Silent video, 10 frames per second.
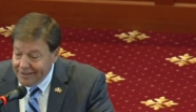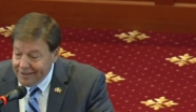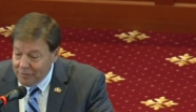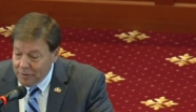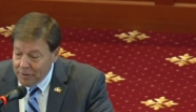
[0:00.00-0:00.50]

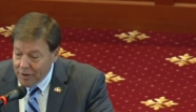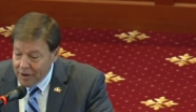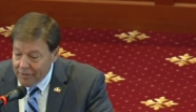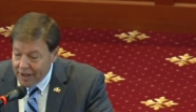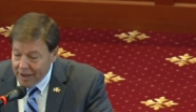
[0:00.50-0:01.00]
Uh, we'll be
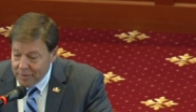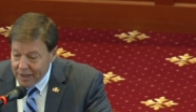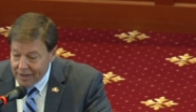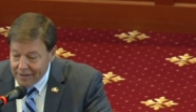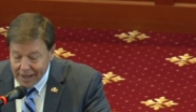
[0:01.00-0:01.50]
honoring
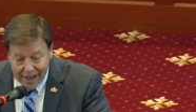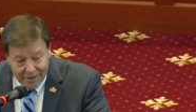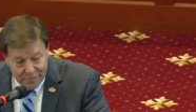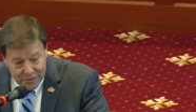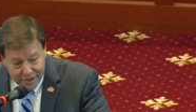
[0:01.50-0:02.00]
Abigail
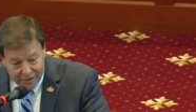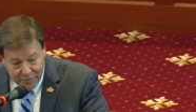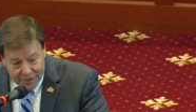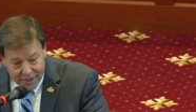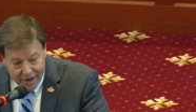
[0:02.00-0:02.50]
Adams and
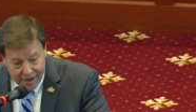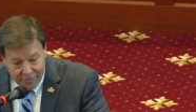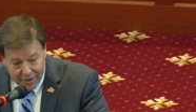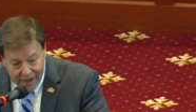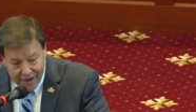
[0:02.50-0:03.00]
Louisa
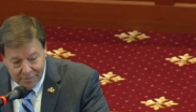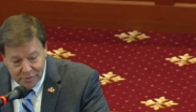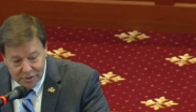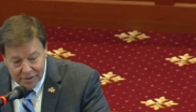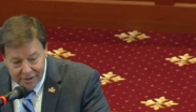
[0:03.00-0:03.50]
Catherine
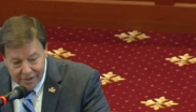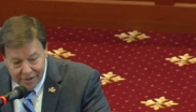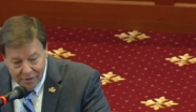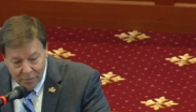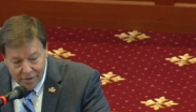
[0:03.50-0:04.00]
Adams
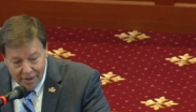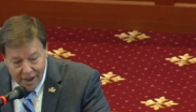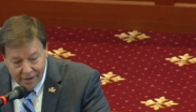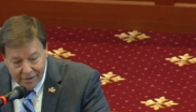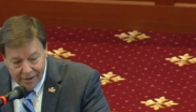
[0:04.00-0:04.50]
uh, with that.